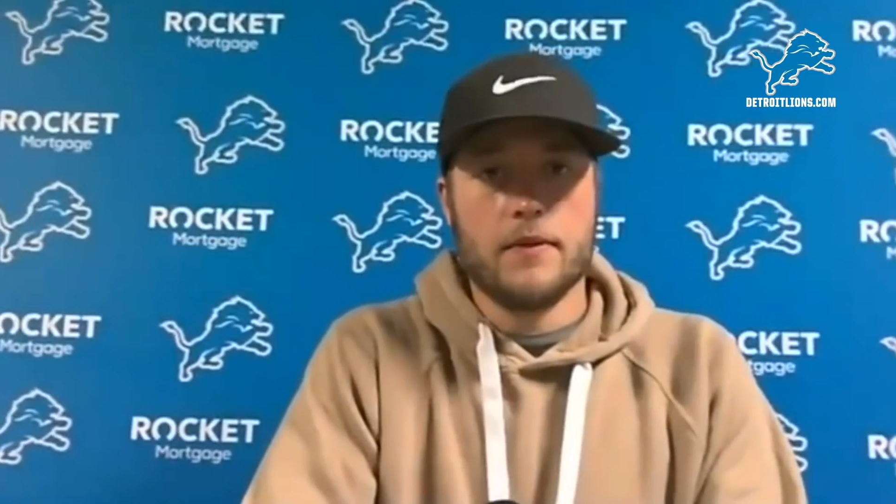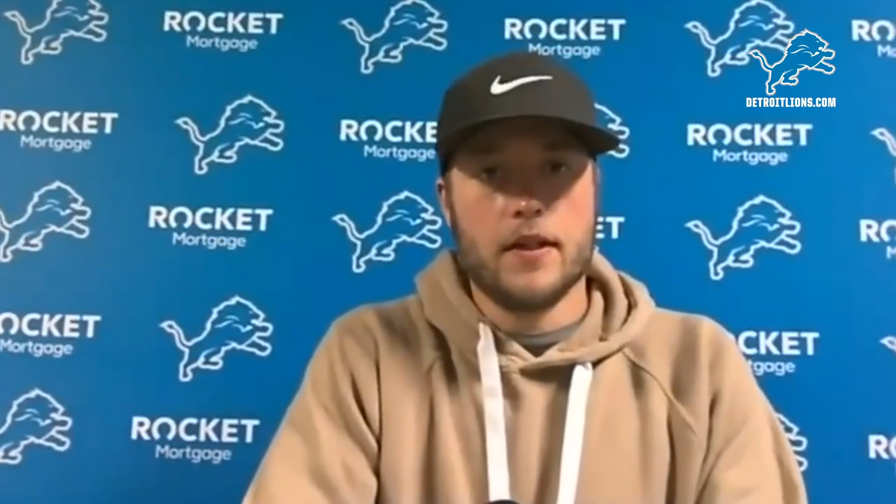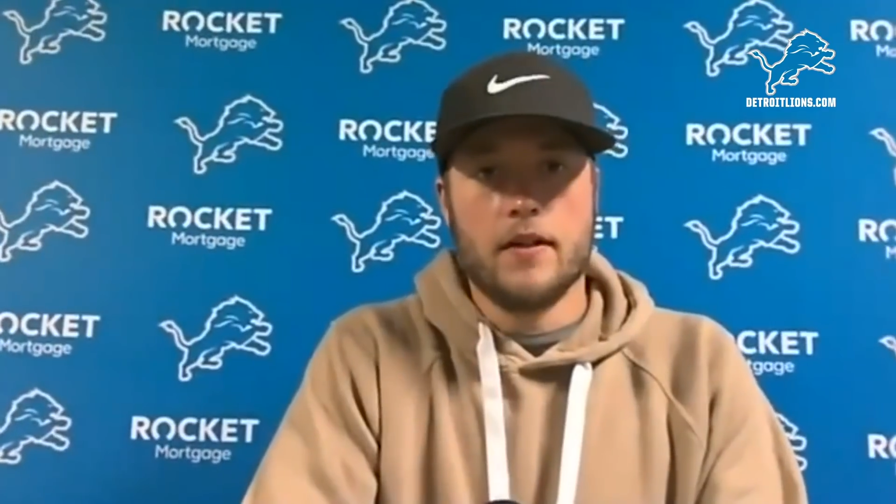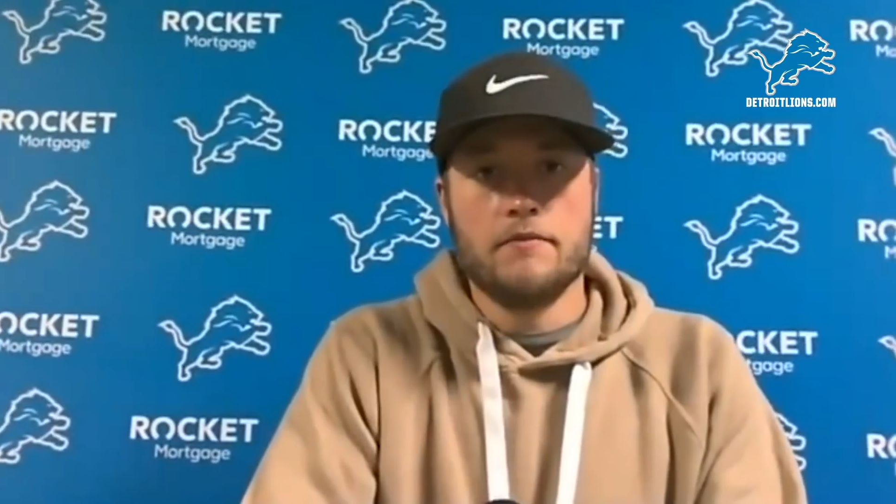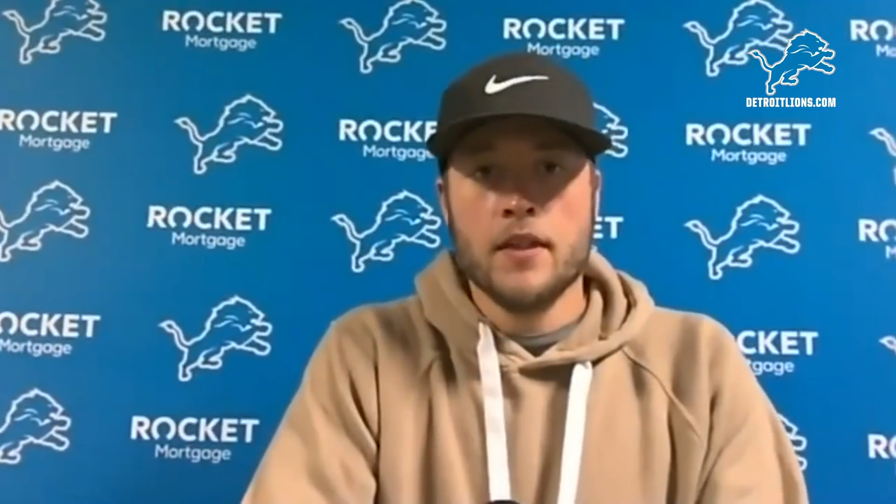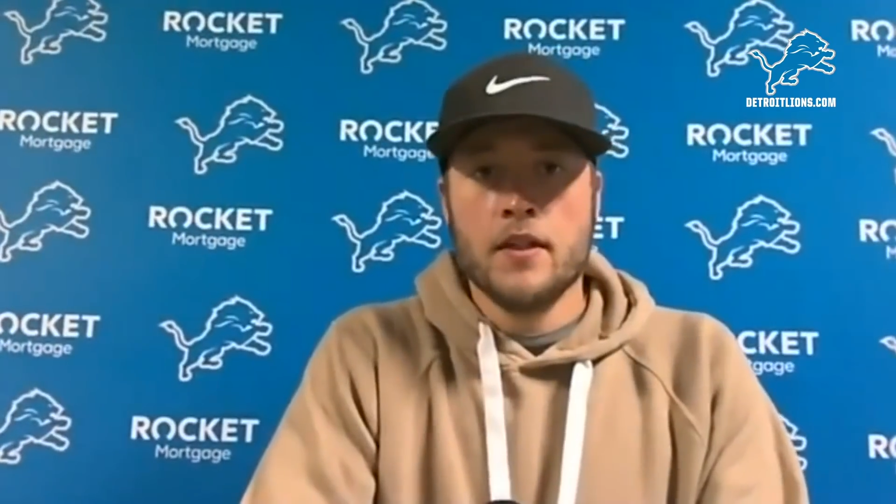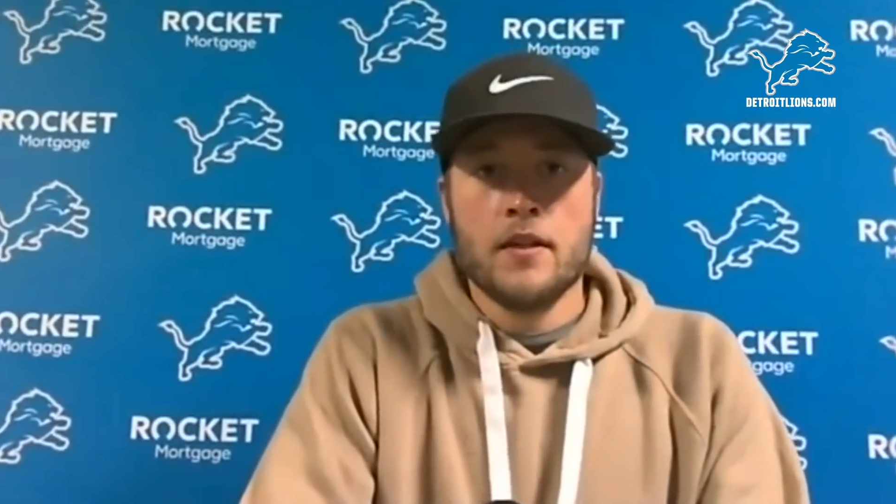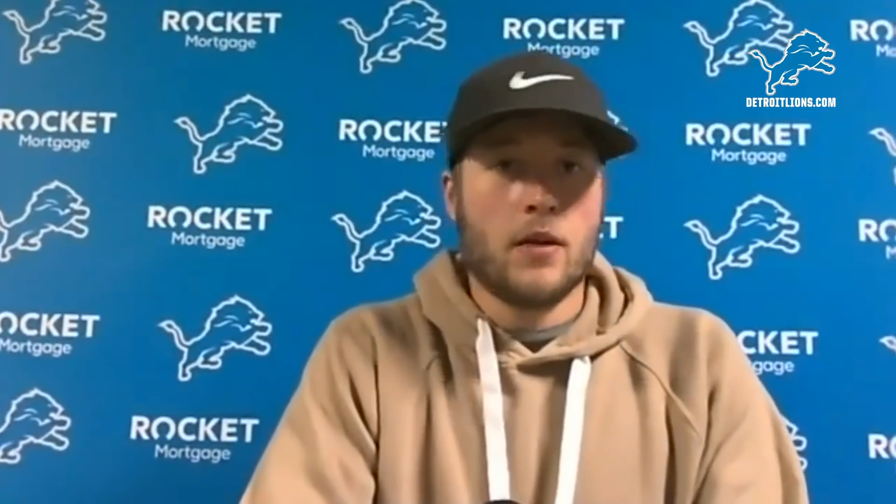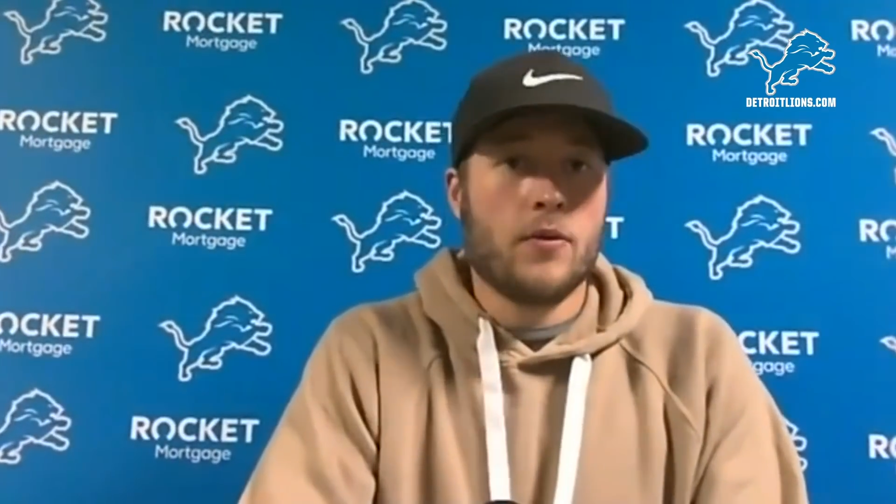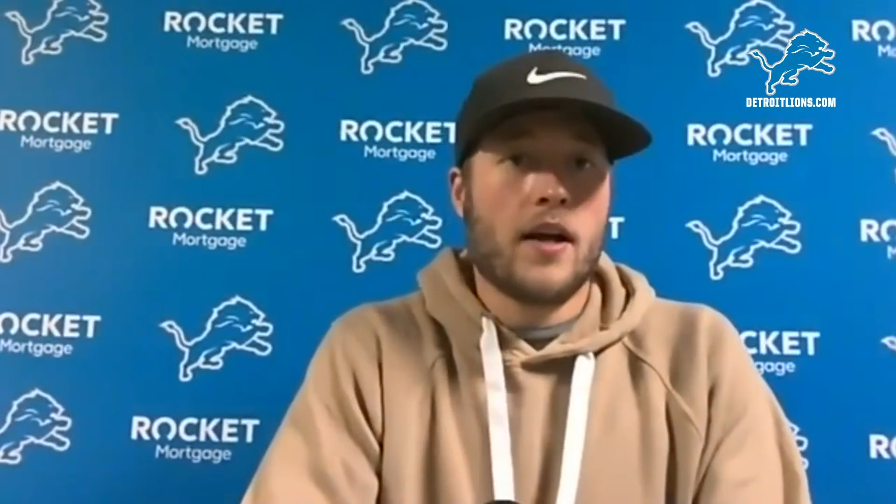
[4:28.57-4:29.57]
Um,
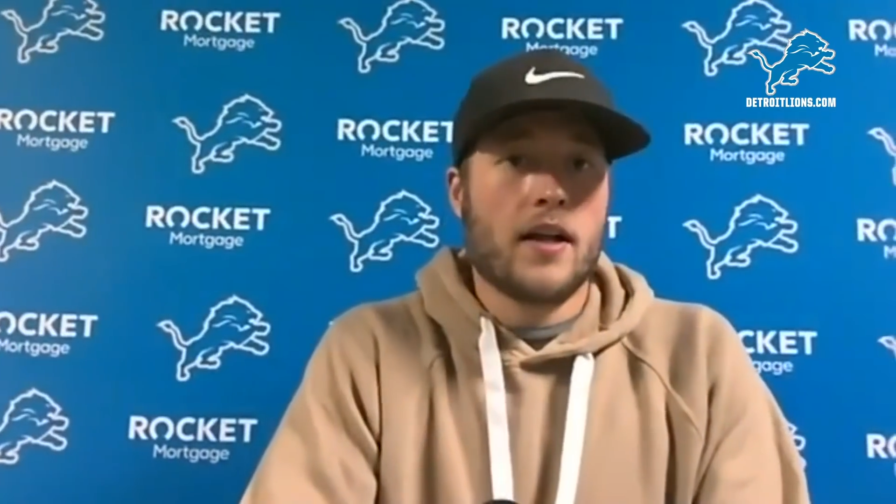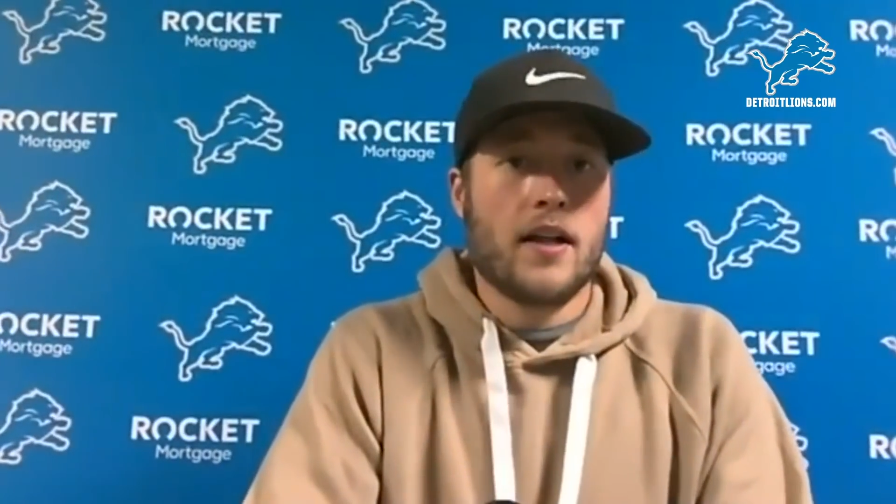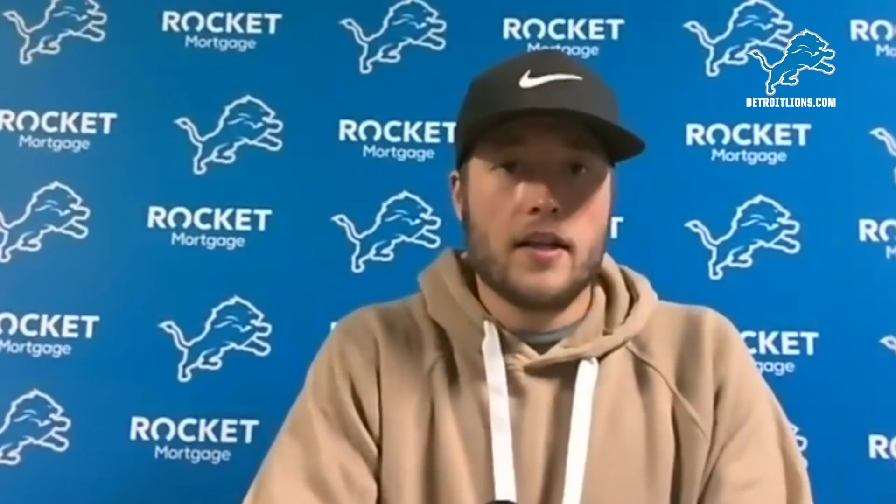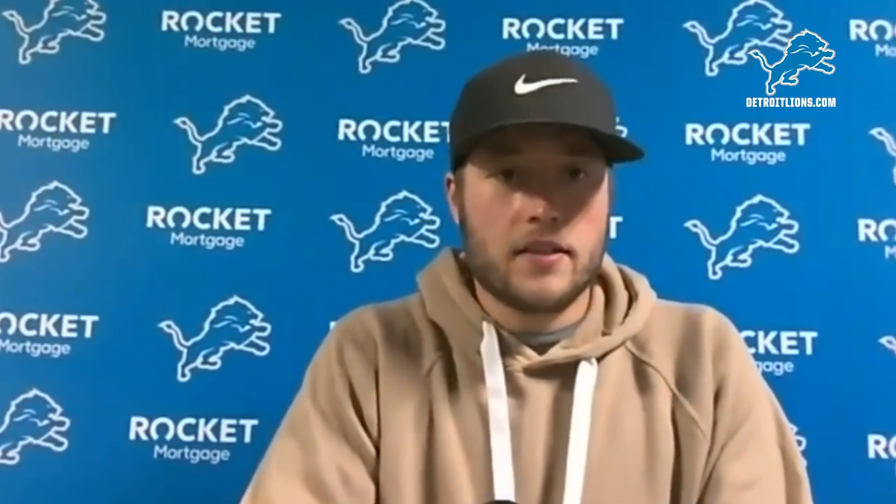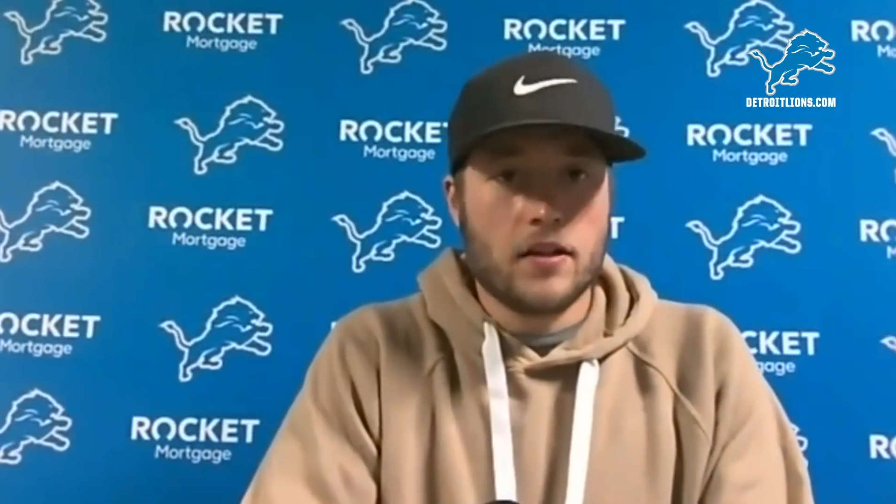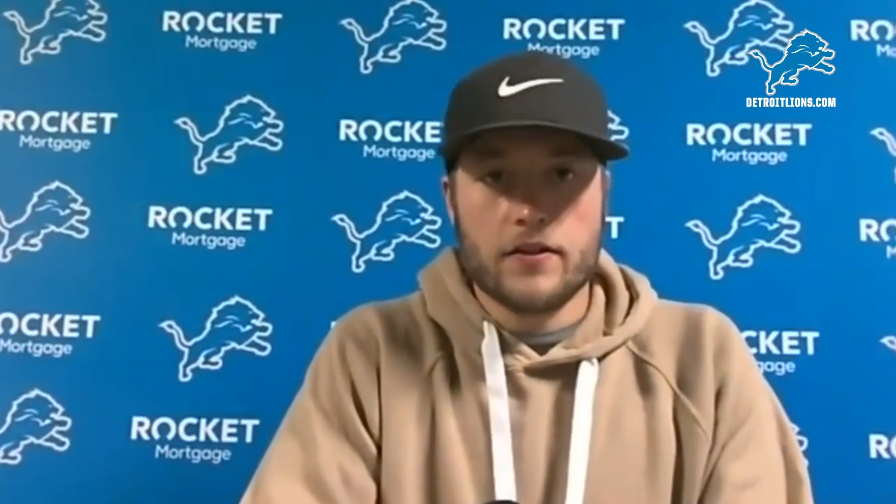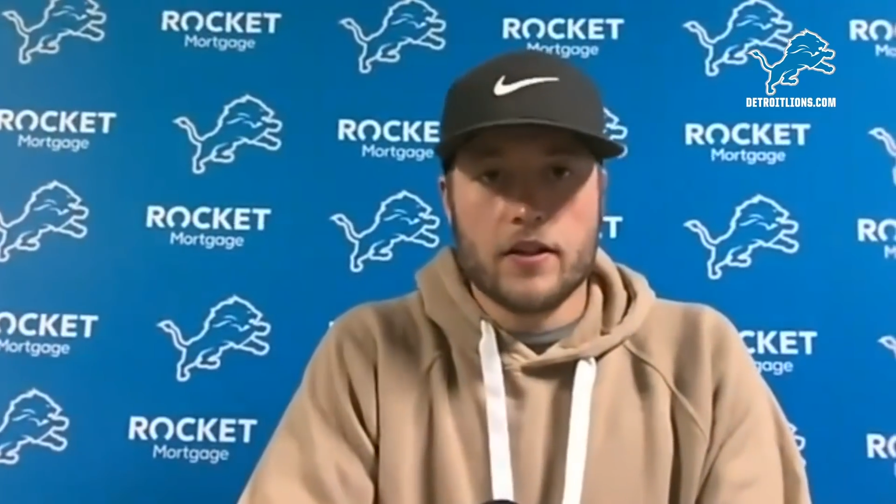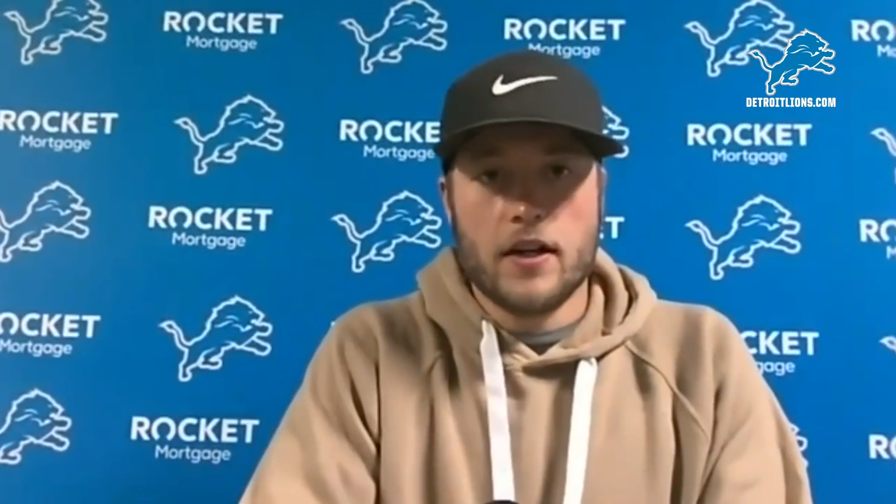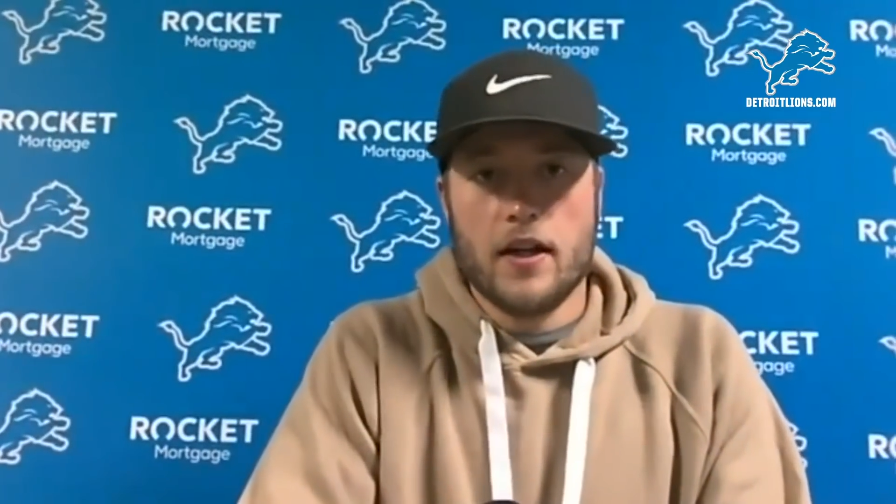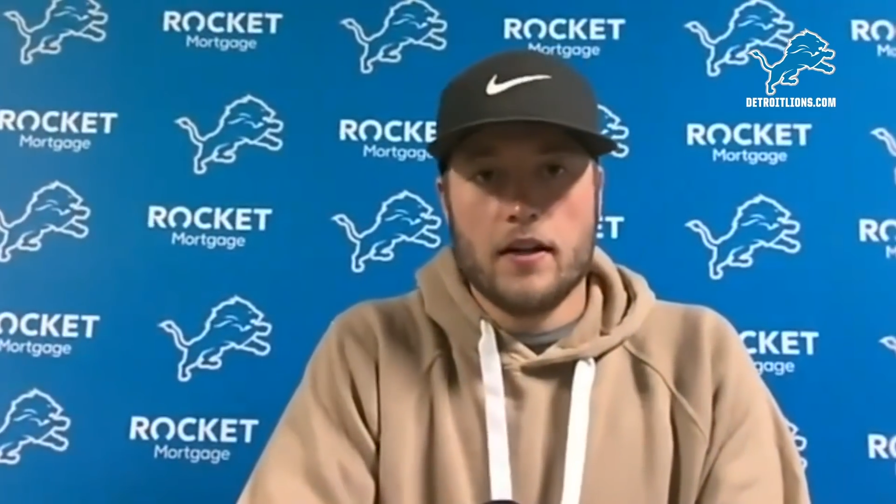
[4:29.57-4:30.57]
they were not going to let us get over
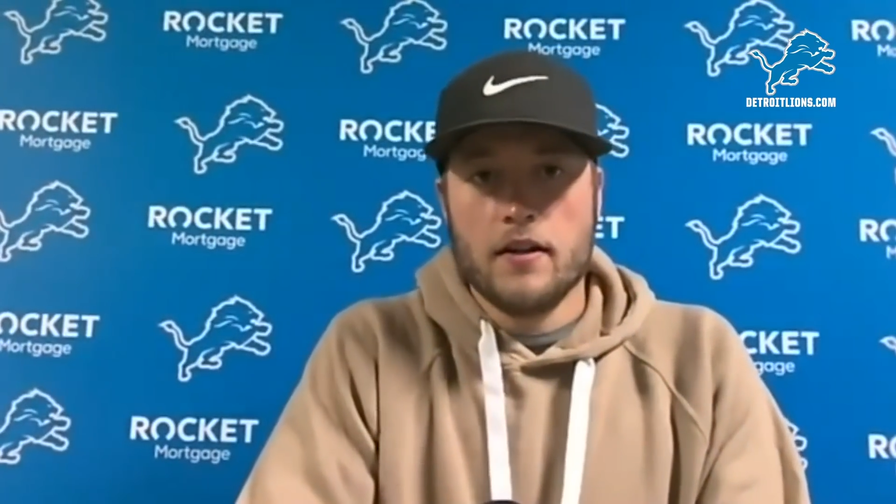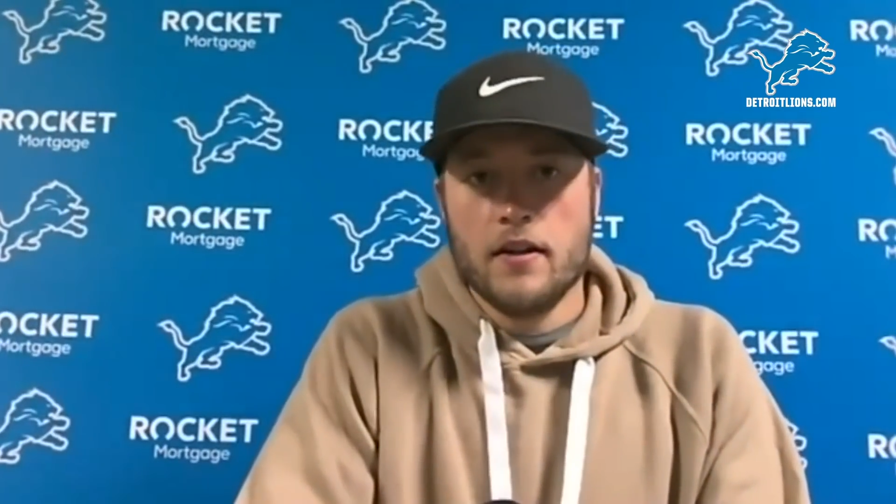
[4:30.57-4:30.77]
their head.